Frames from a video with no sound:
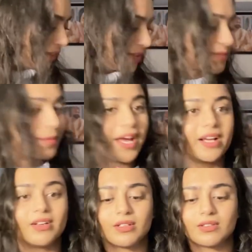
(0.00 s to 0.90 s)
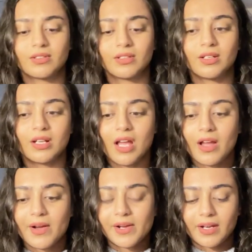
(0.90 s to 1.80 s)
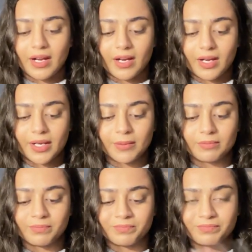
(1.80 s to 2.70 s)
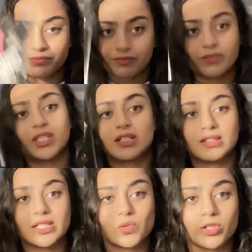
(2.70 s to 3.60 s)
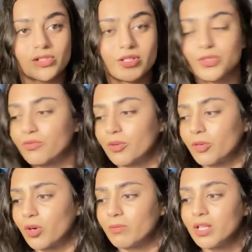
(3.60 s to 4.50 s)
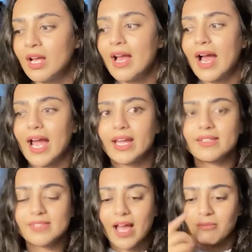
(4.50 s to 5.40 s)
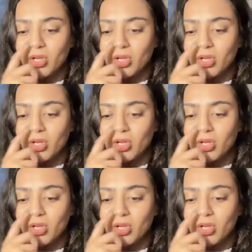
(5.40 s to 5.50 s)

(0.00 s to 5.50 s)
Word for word: this bag um this was also from normal i guess i'm